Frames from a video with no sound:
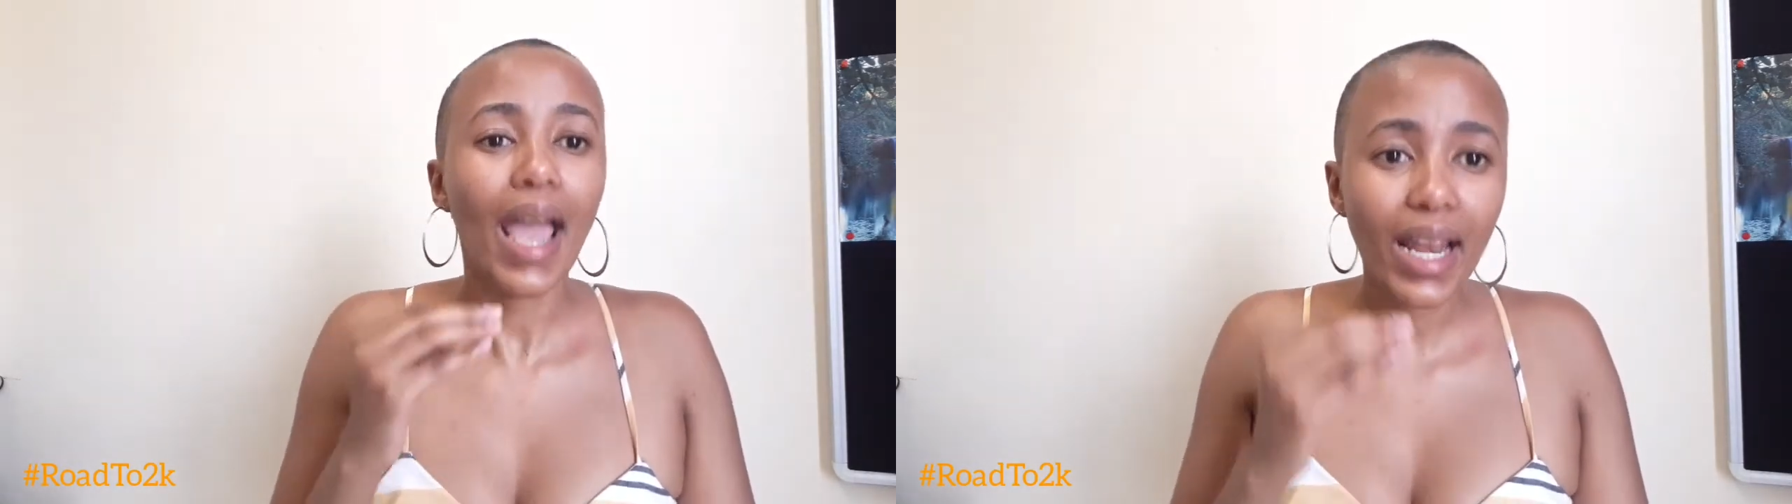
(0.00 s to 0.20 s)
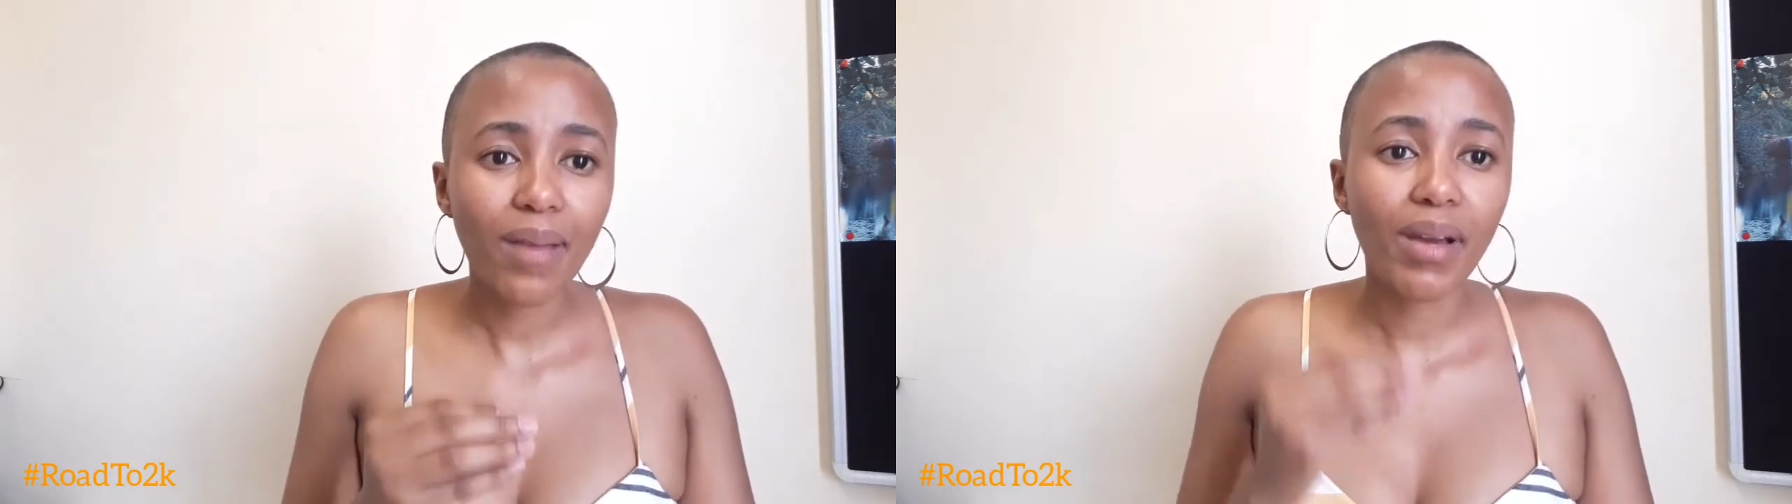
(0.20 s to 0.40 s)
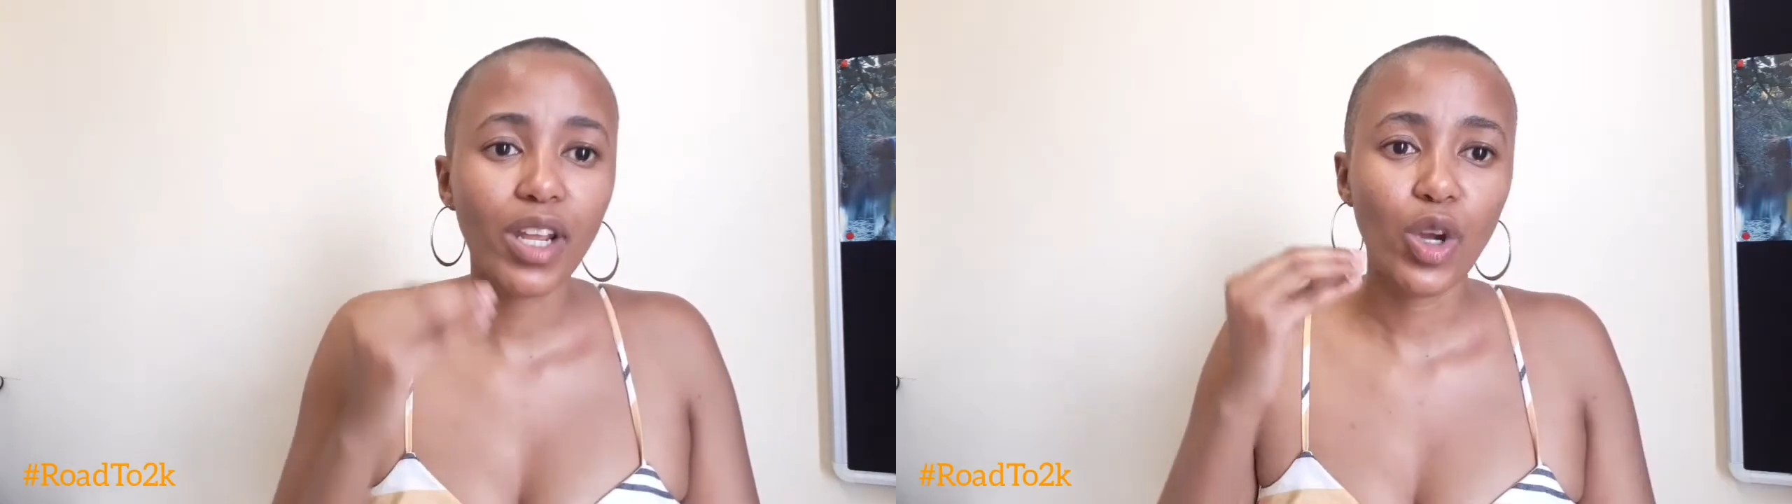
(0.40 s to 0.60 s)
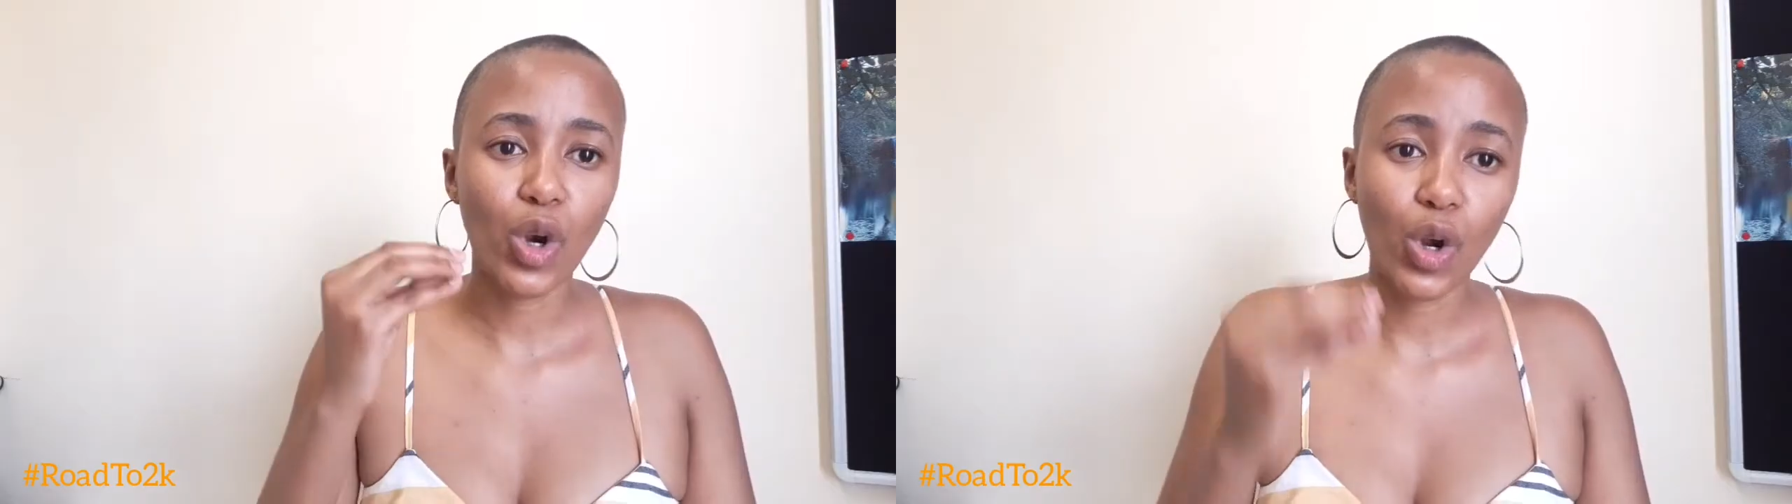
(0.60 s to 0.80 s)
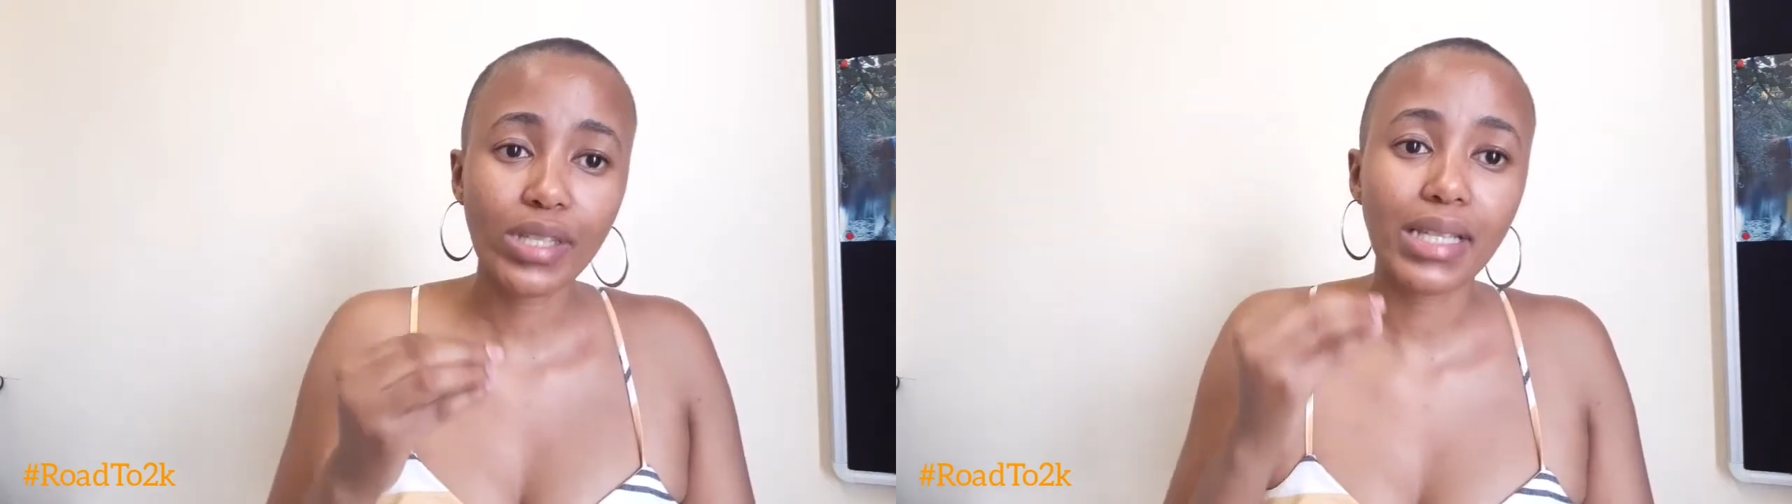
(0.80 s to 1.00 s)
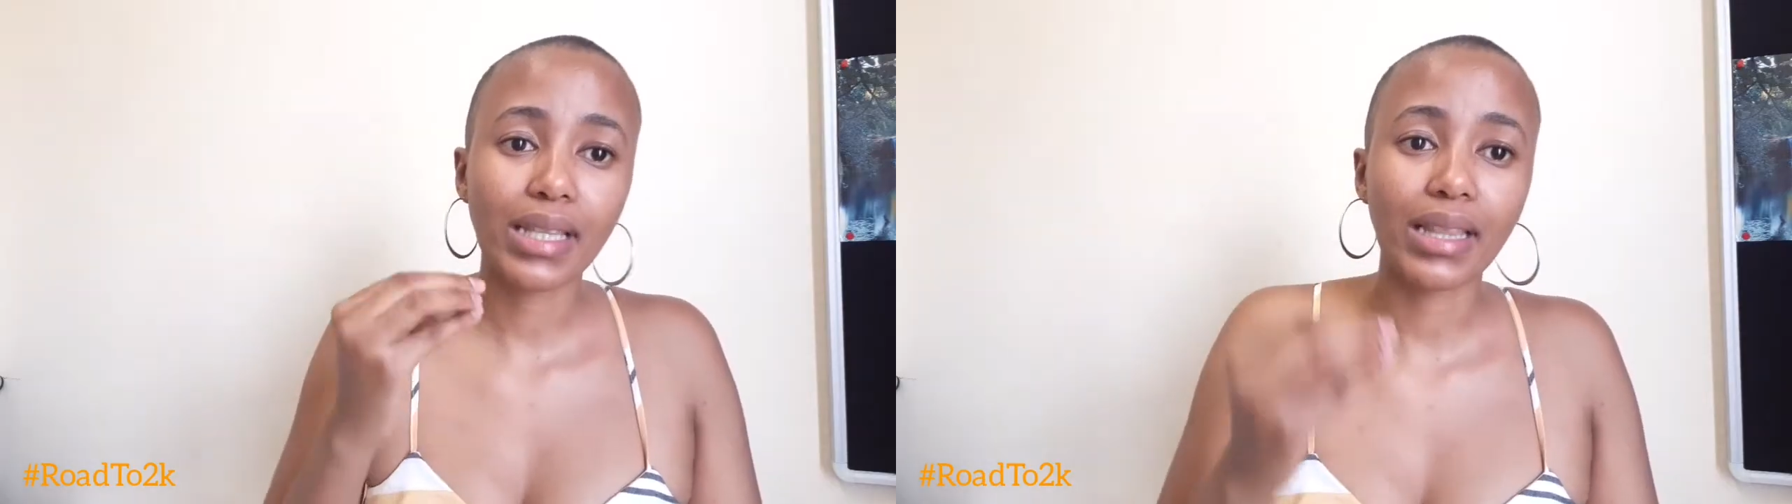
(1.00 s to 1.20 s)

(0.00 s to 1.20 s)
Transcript: anybody who looks at